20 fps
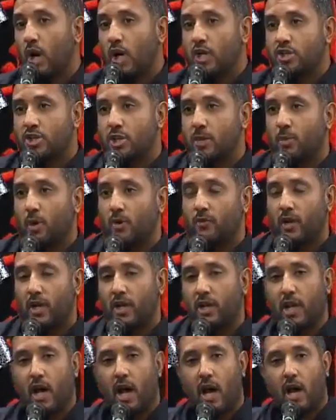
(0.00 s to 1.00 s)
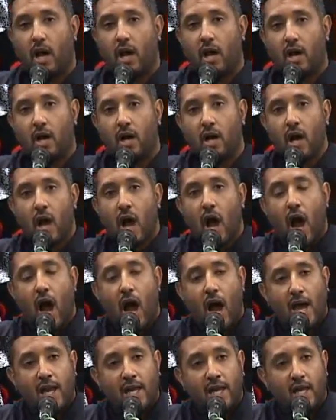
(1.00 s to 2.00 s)
worship of Allah.
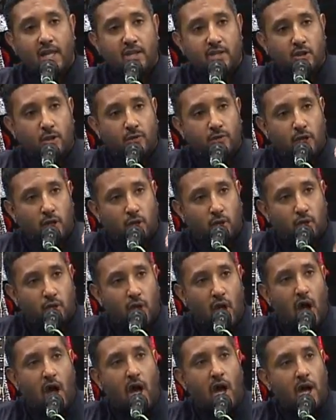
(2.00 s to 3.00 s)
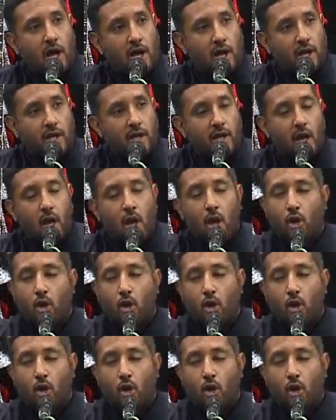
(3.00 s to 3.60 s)
Ayats of the Quran.